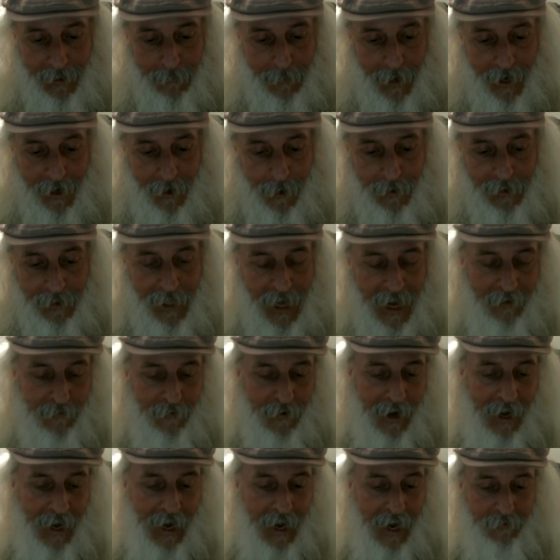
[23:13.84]
my own life,
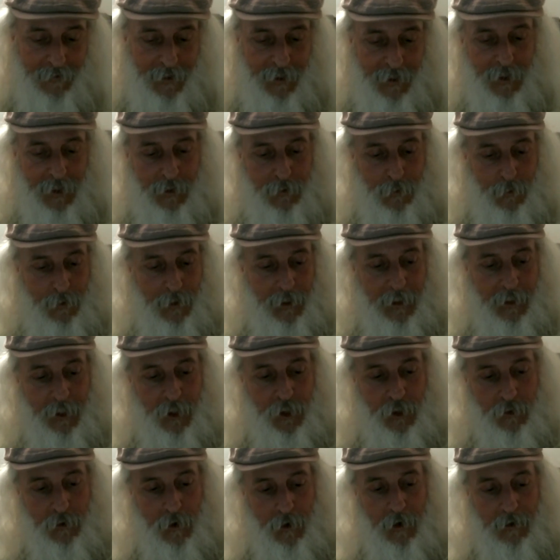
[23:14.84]
I have this really
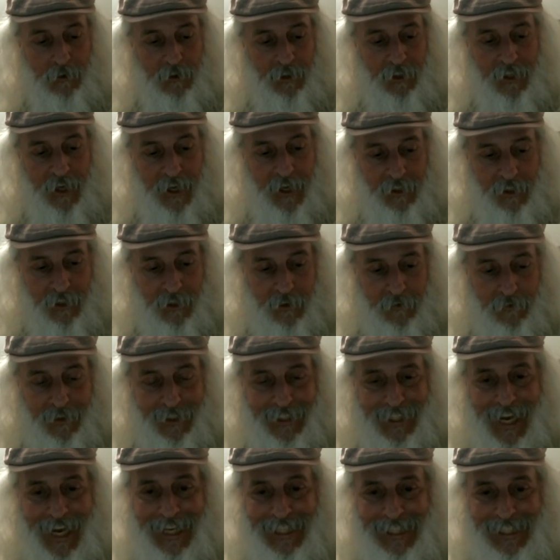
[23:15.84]
strong sense of
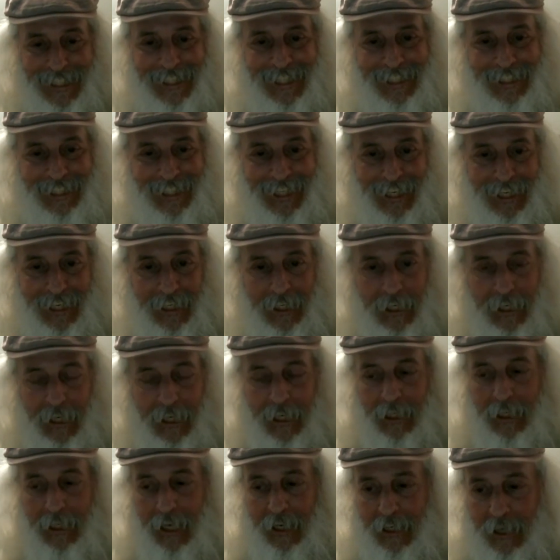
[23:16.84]
destiny,
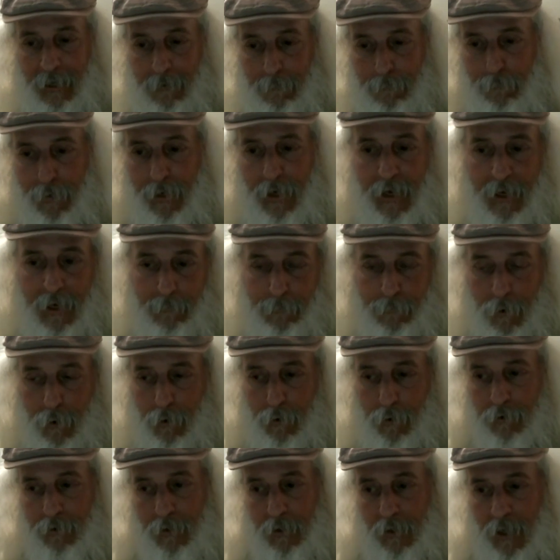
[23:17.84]
like I'm being
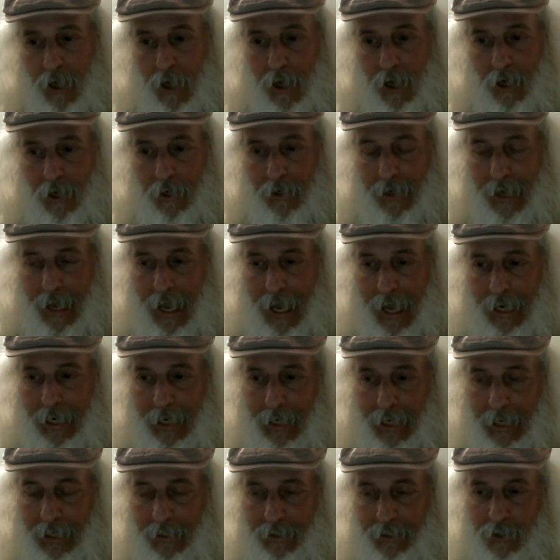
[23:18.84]
pulled along, and
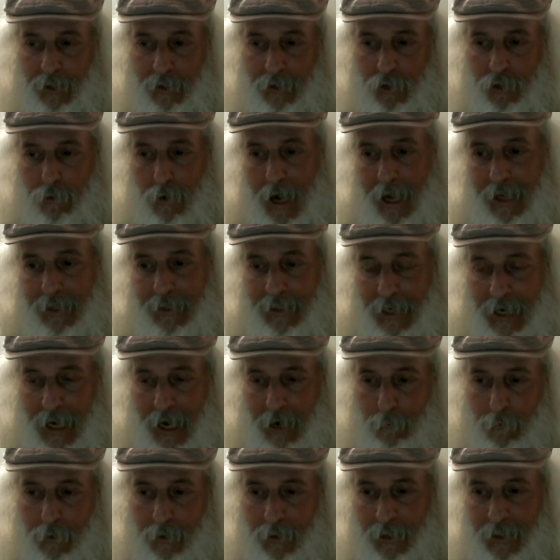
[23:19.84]
it's a train that I
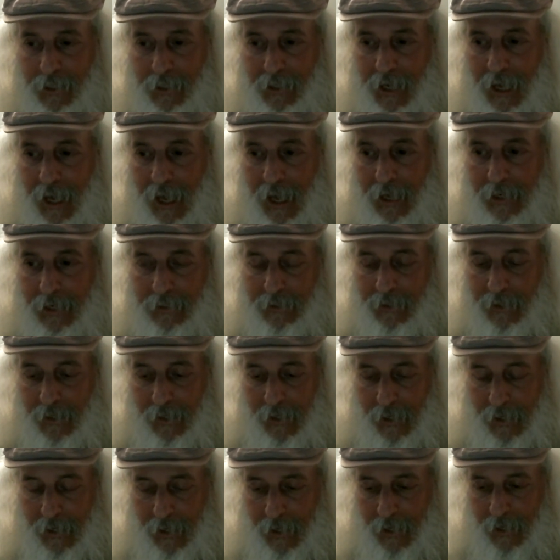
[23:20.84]
really can't
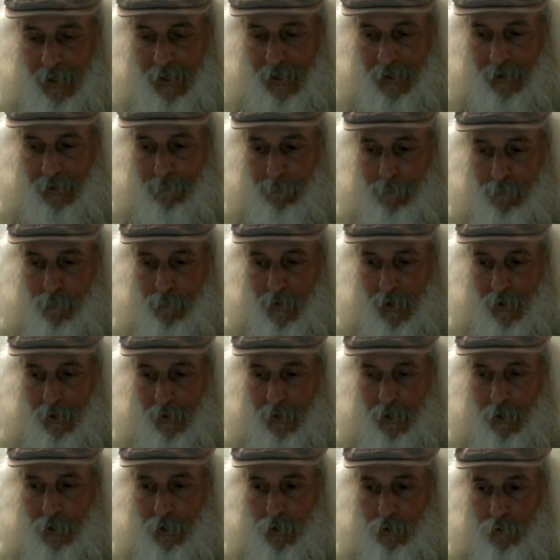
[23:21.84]
um,
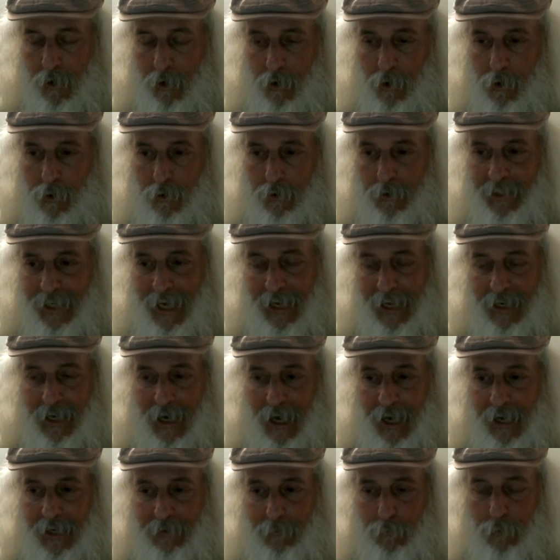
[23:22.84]
control. Yet,
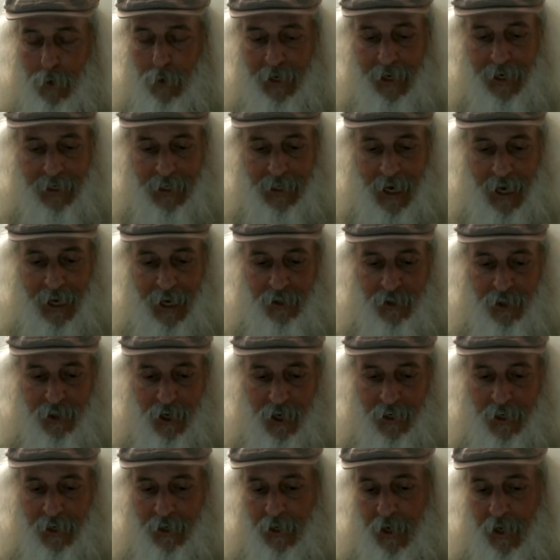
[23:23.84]
I recognize on
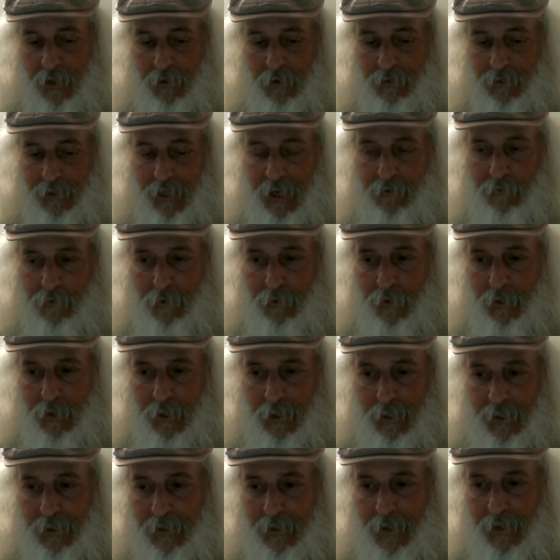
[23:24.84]
another level
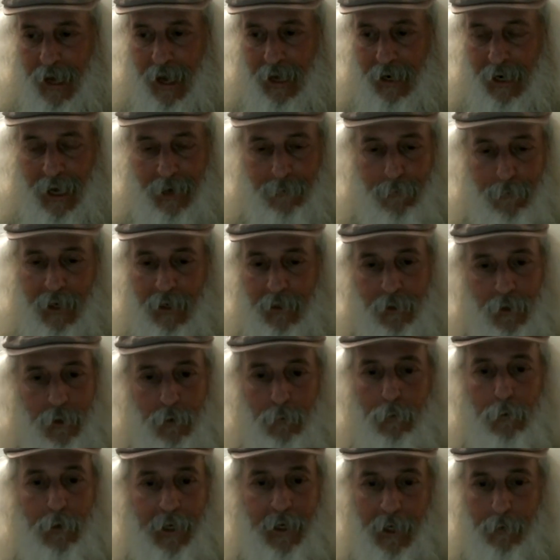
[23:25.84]
that I mean, you
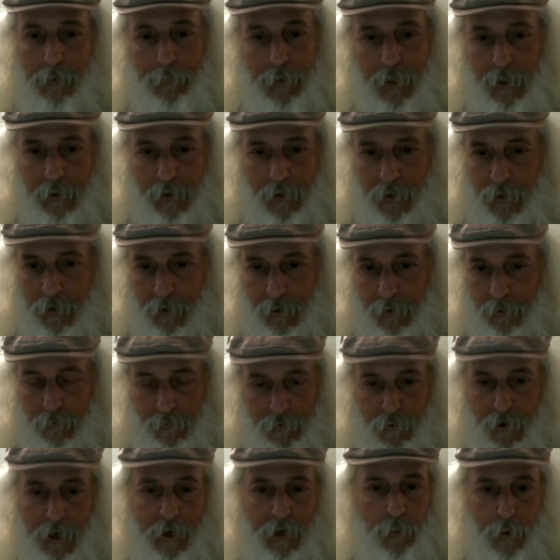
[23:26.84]
bring up the
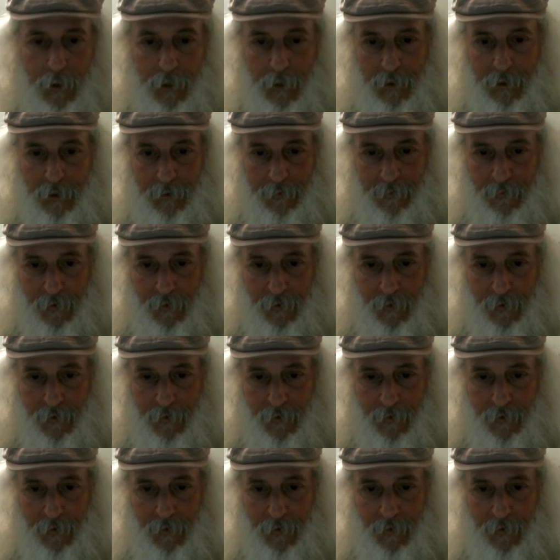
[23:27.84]
free will,